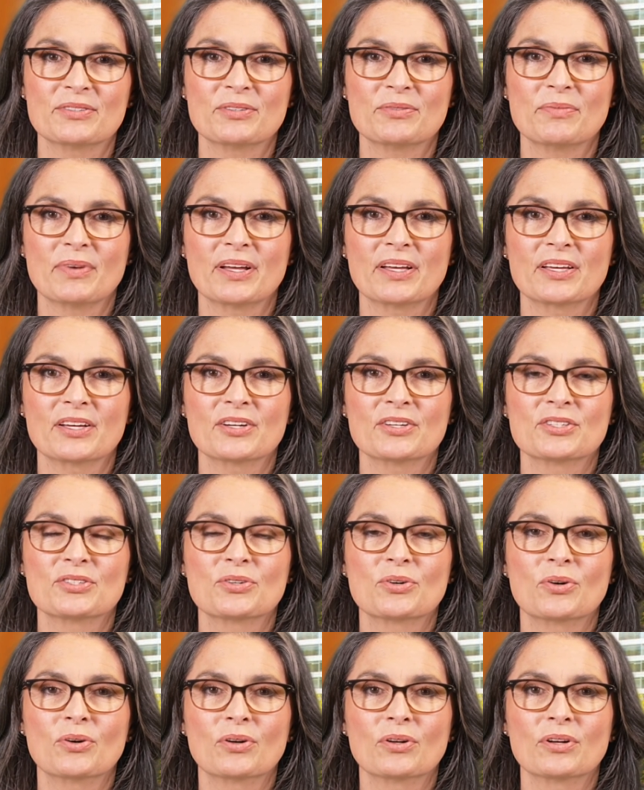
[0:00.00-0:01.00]
with Medicare's
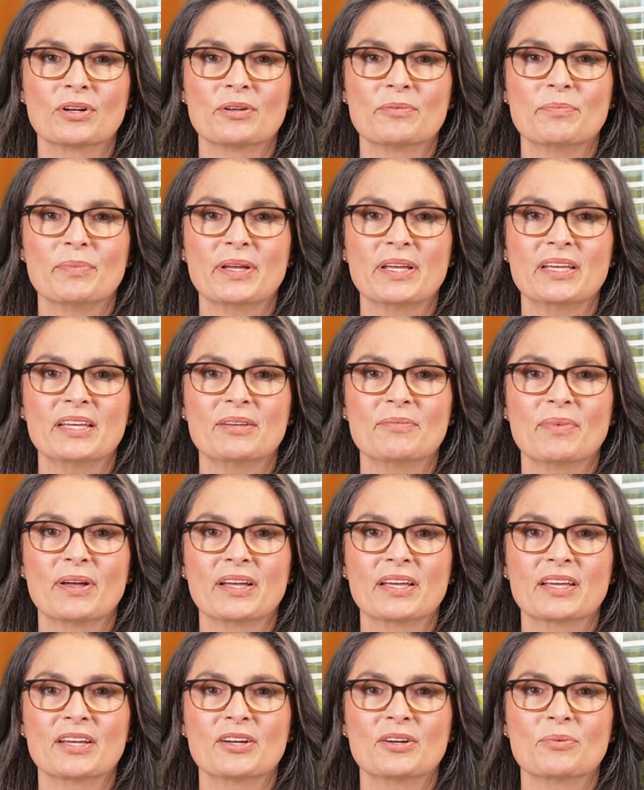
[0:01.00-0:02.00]
goal of making
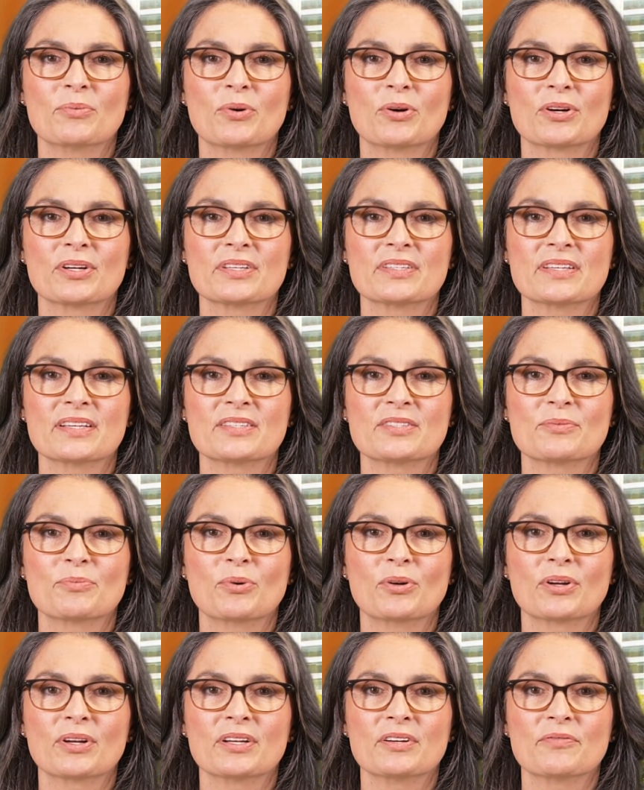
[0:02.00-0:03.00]
Medicare more
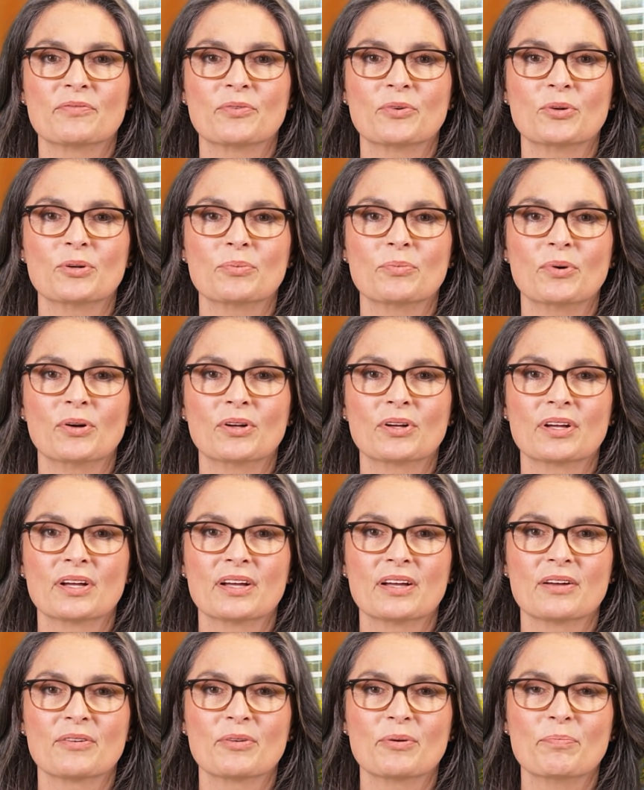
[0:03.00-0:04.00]
accessible and affordable
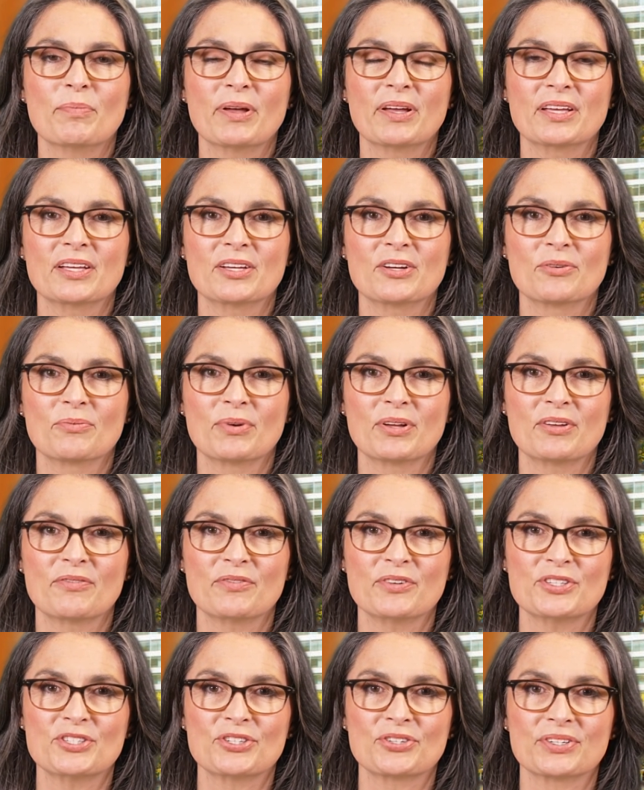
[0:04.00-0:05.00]
for Medicare
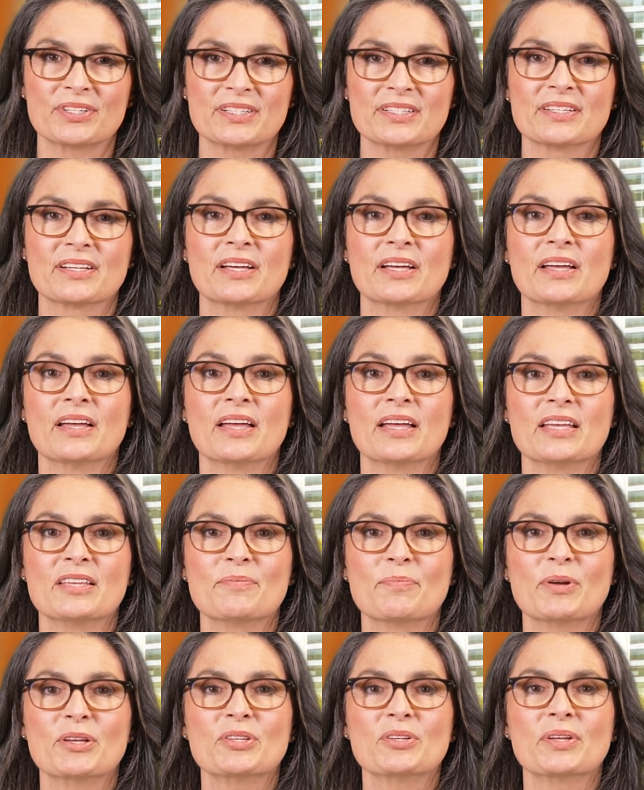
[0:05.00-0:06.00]
beneficiaries,
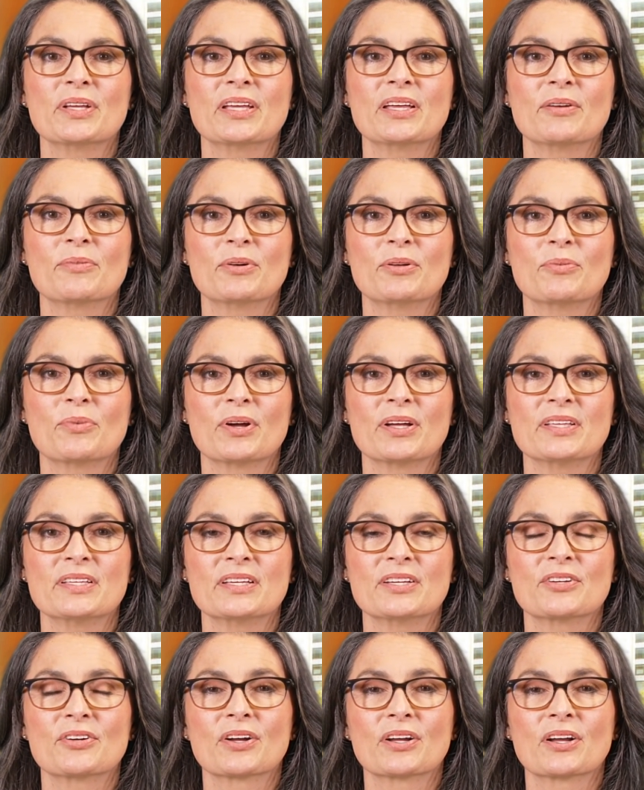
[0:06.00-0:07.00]
especially given
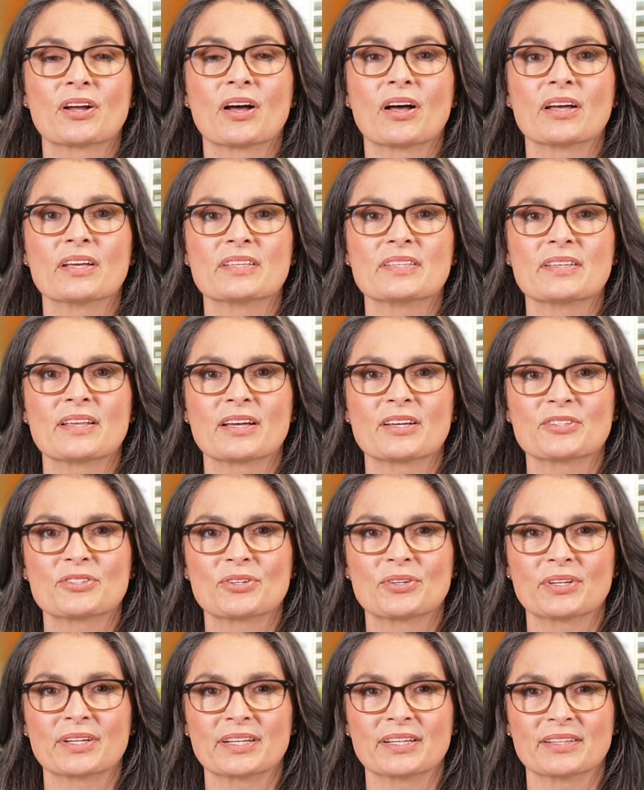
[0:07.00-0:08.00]
rising drug costs
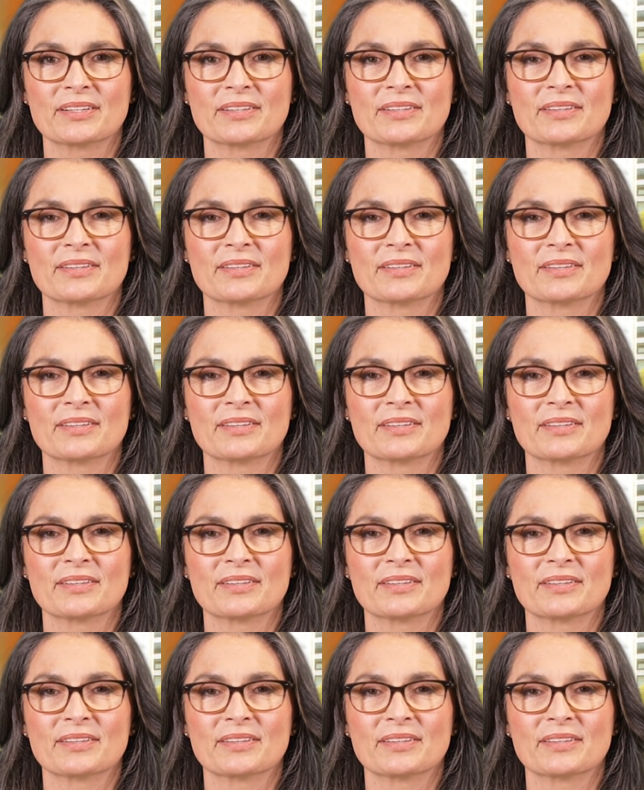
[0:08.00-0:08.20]
nationally.